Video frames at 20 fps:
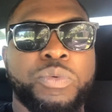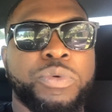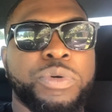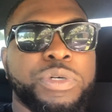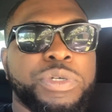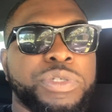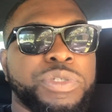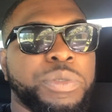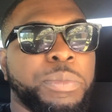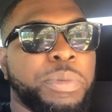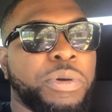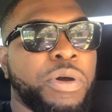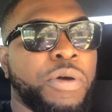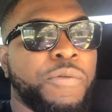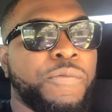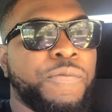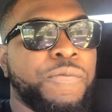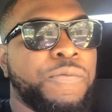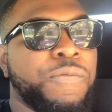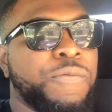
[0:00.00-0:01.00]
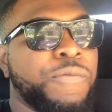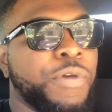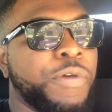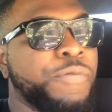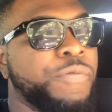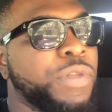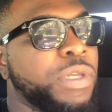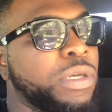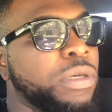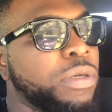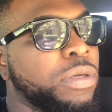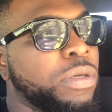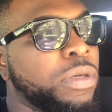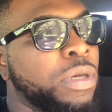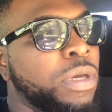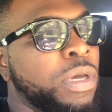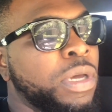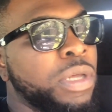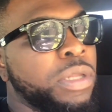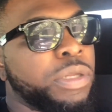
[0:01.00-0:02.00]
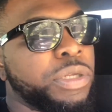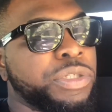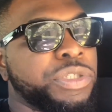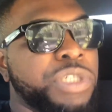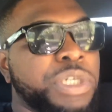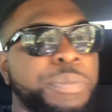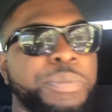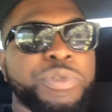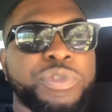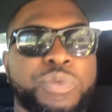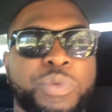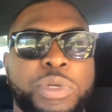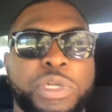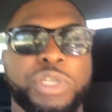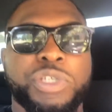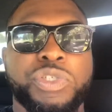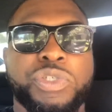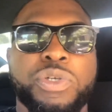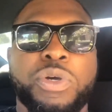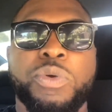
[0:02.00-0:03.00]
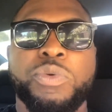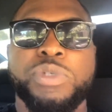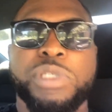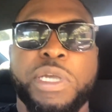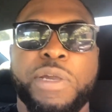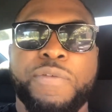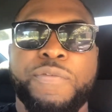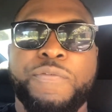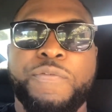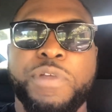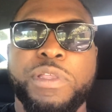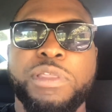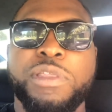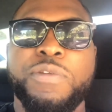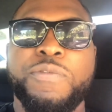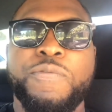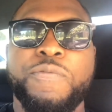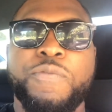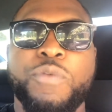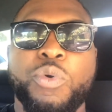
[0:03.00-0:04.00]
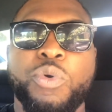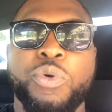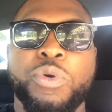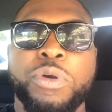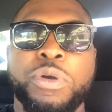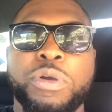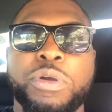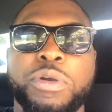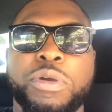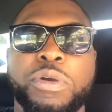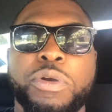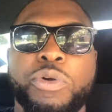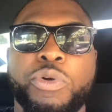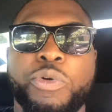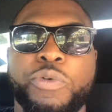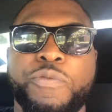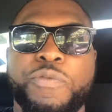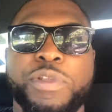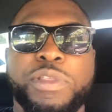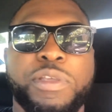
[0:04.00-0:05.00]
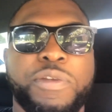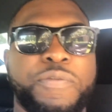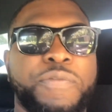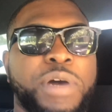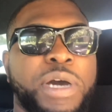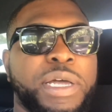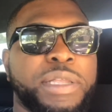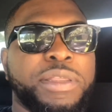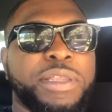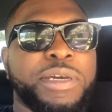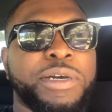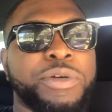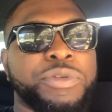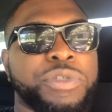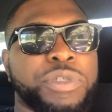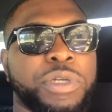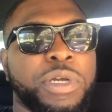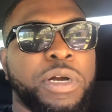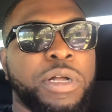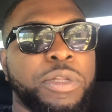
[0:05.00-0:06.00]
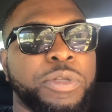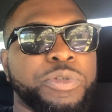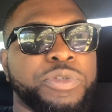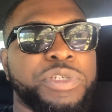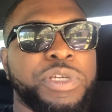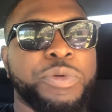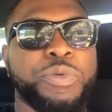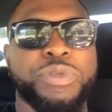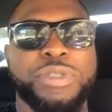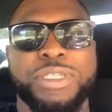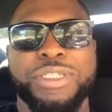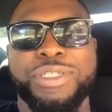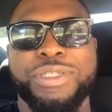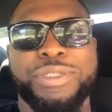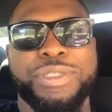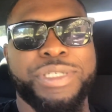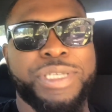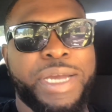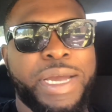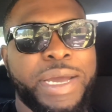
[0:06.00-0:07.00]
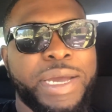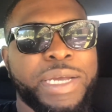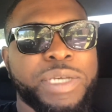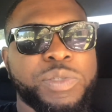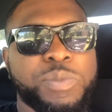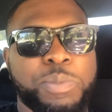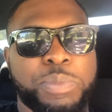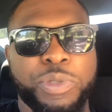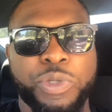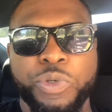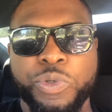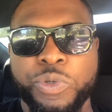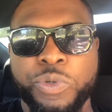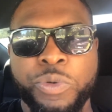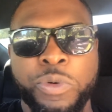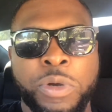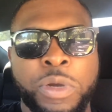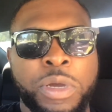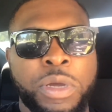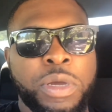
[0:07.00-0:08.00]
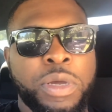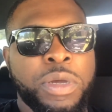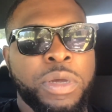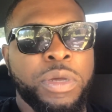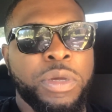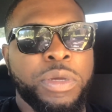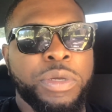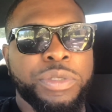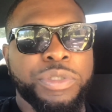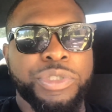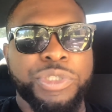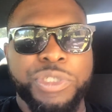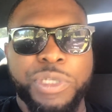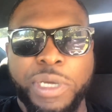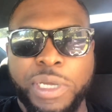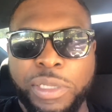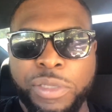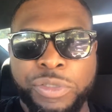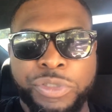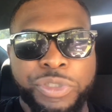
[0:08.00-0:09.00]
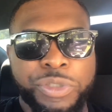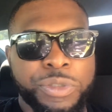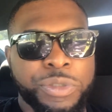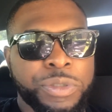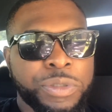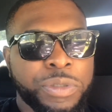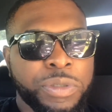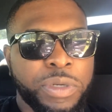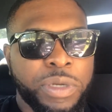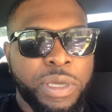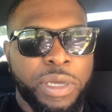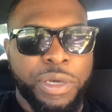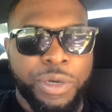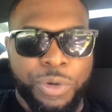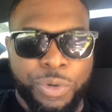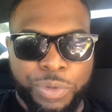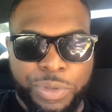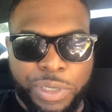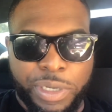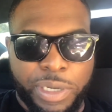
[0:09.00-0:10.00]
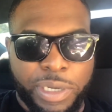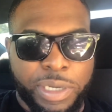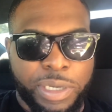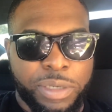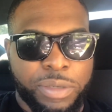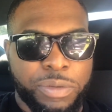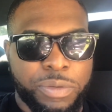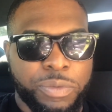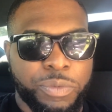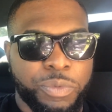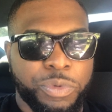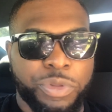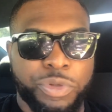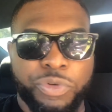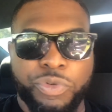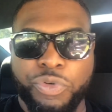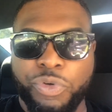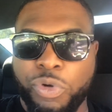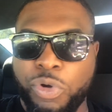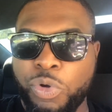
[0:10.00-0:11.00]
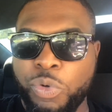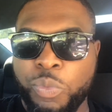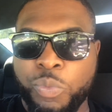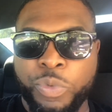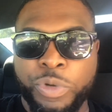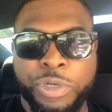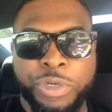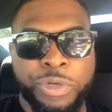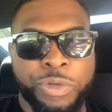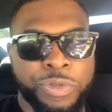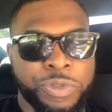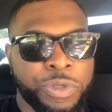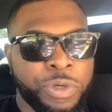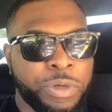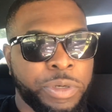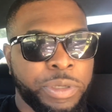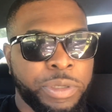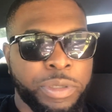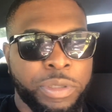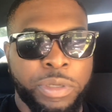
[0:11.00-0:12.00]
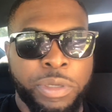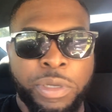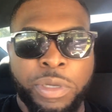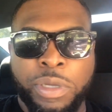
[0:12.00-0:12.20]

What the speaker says: was about 50. The cheapest one I saw was like $54,000 or $55,000. It was a jazz blue Challenger Hellcat with the chrome wheels on it